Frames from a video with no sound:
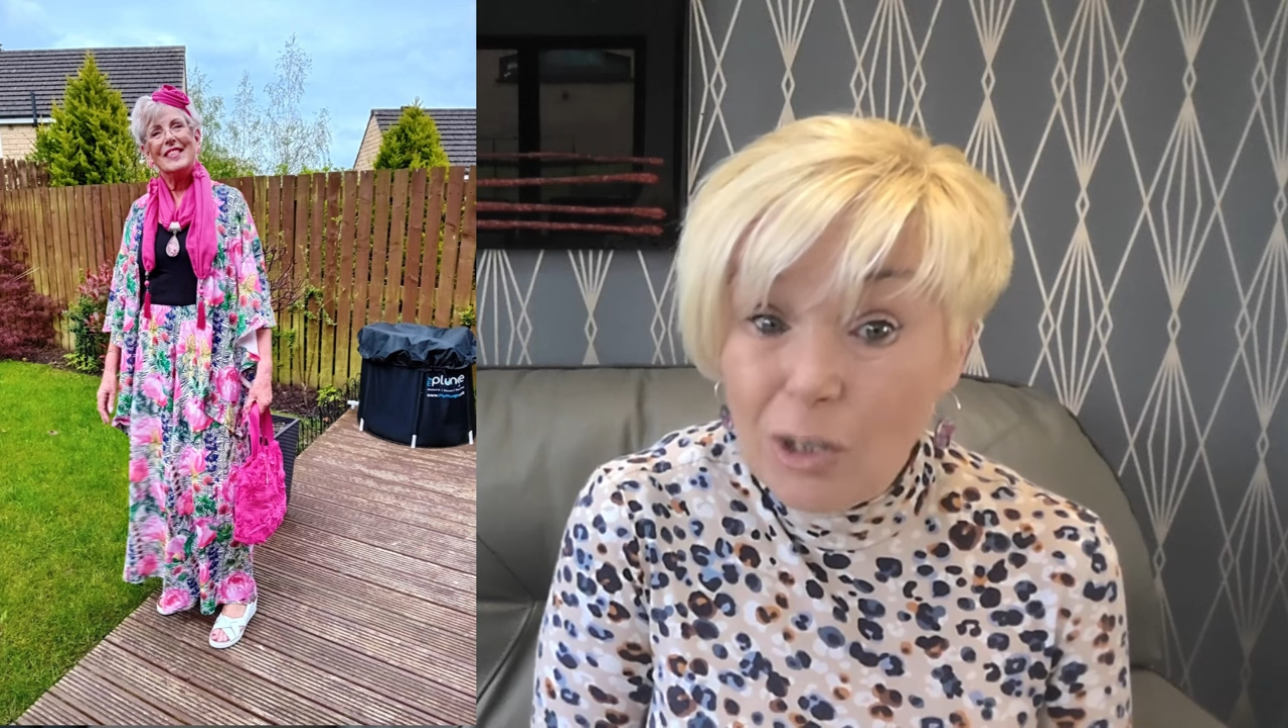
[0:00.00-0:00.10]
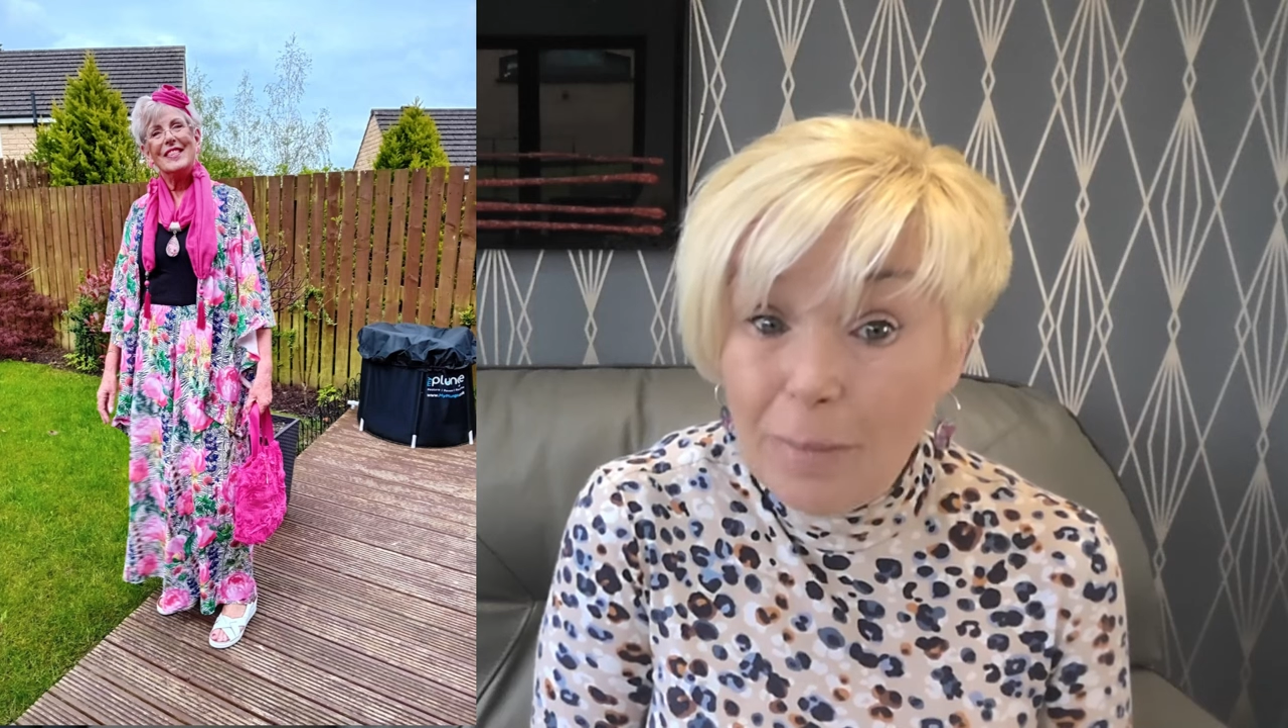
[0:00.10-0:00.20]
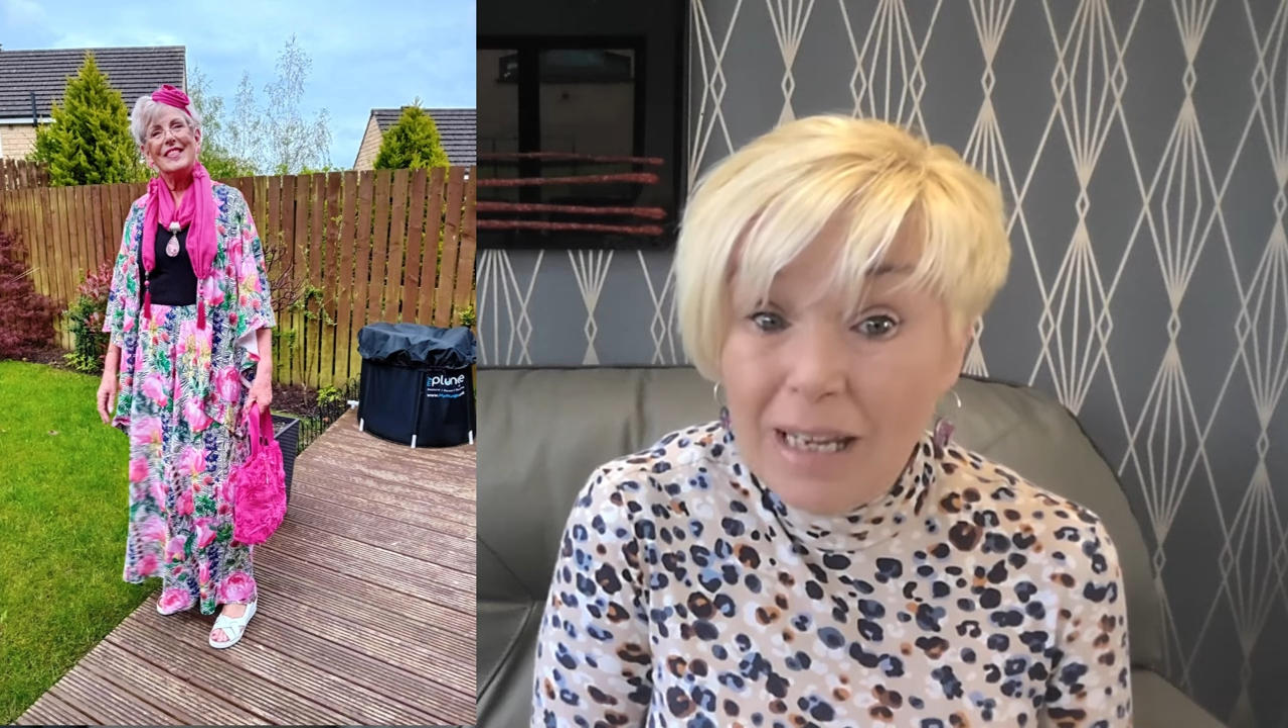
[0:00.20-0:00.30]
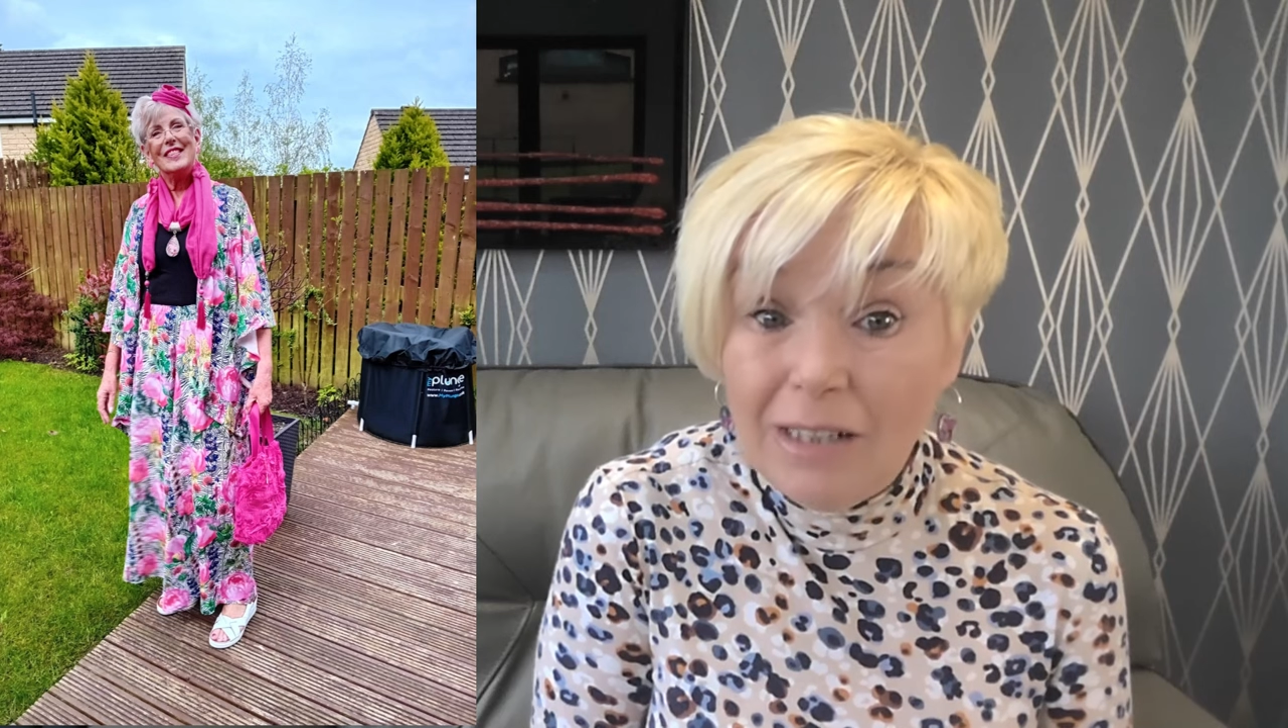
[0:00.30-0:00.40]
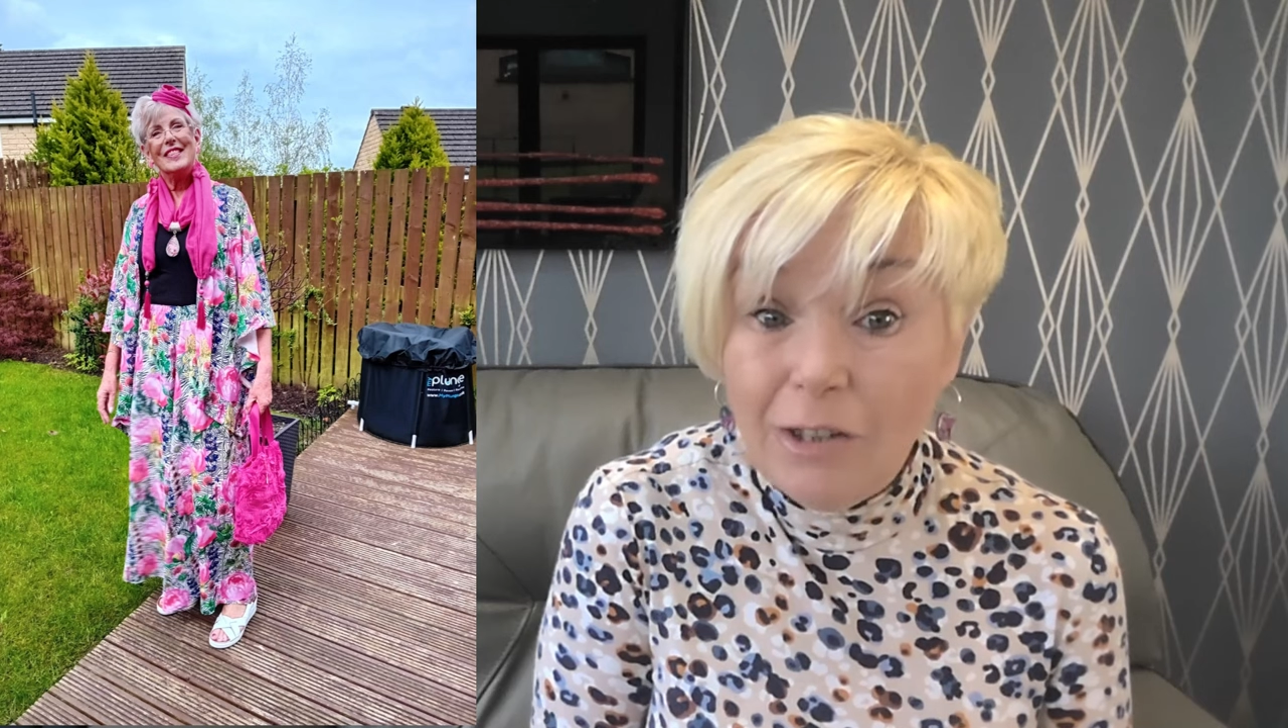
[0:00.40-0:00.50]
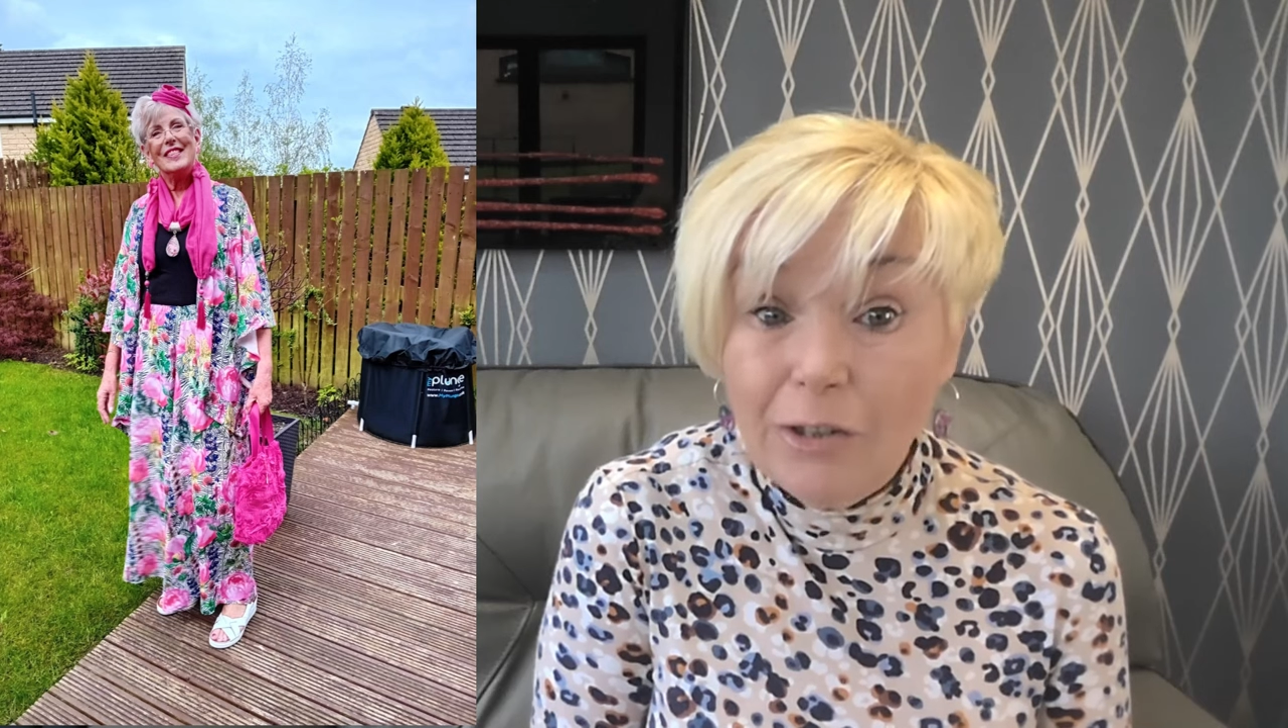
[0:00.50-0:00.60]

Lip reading: she made